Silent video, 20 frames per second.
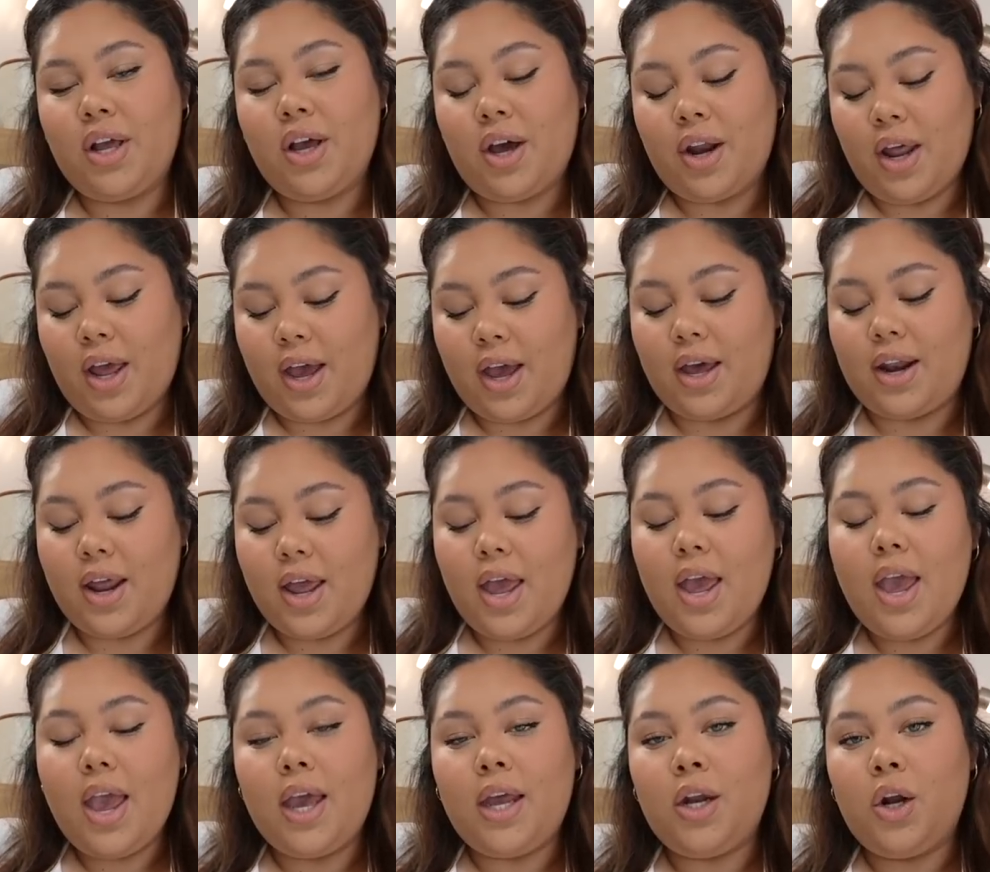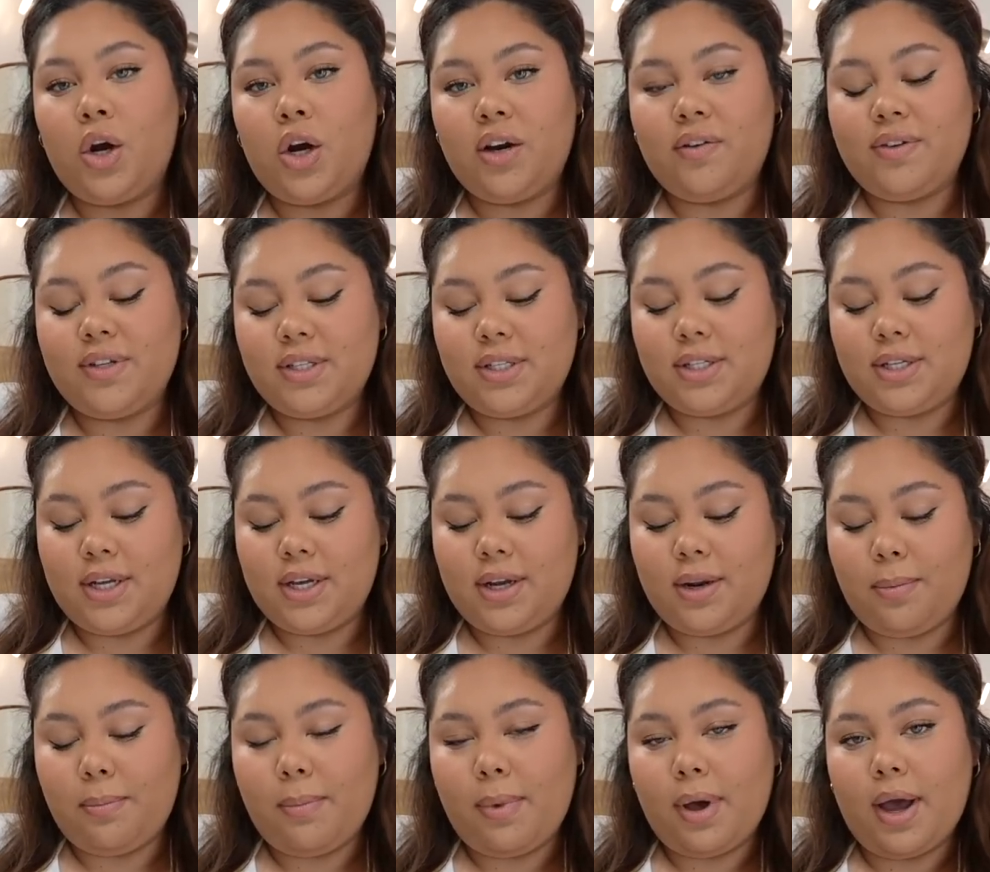gone ahead and
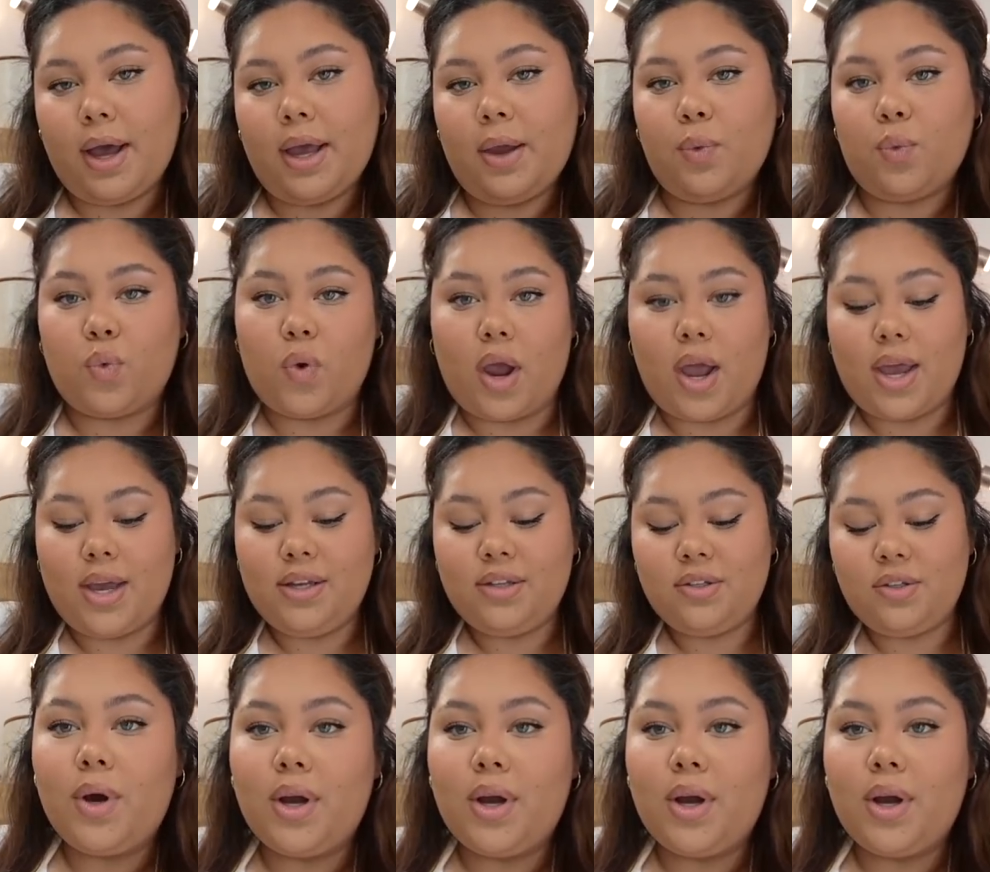harvested my rice.